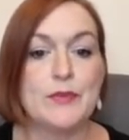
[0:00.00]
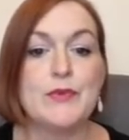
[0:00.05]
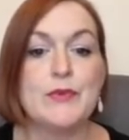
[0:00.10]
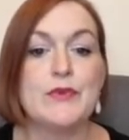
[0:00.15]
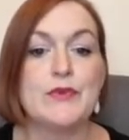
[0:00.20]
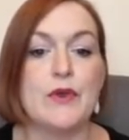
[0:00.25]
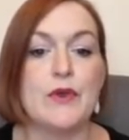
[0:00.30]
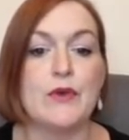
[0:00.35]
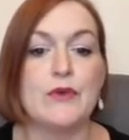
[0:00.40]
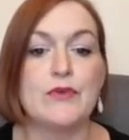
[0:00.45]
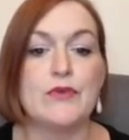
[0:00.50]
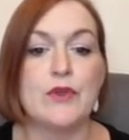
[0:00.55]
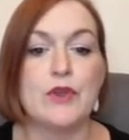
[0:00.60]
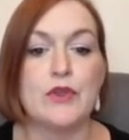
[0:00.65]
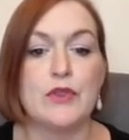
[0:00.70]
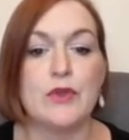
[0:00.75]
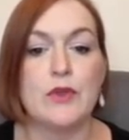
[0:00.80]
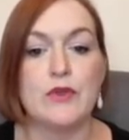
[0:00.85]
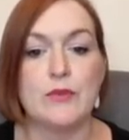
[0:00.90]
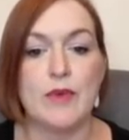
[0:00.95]
So
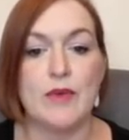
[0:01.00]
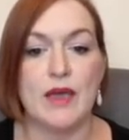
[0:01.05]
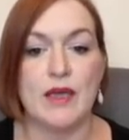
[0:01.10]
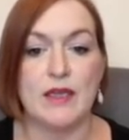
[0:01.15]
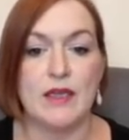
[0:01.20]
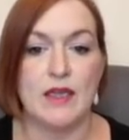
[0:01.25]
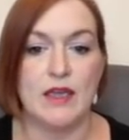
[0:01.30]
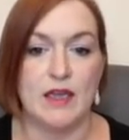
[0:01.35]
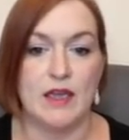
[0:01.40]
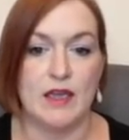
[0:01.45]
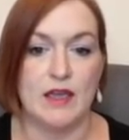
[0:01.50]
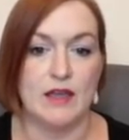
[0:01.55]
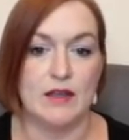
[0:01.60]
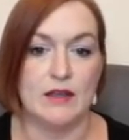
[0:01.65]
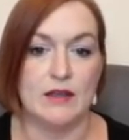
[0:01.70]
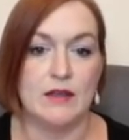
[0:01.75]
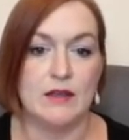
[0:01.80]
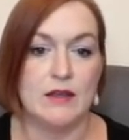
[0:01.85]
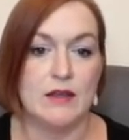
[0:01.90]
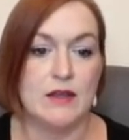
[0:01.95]
scoot those back
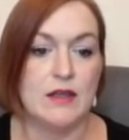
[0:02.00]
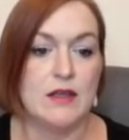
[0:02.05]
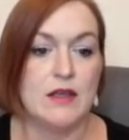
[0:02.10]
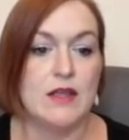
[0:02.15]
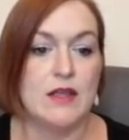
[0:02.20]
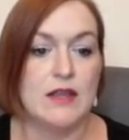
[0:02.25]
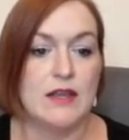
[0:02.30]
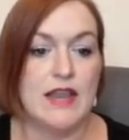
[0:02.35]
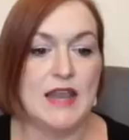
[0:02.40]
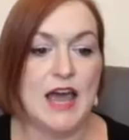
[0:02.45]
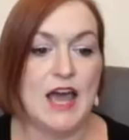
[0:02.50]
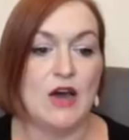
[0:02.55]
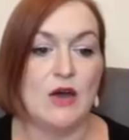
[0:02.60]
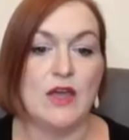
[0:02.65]
in. Now,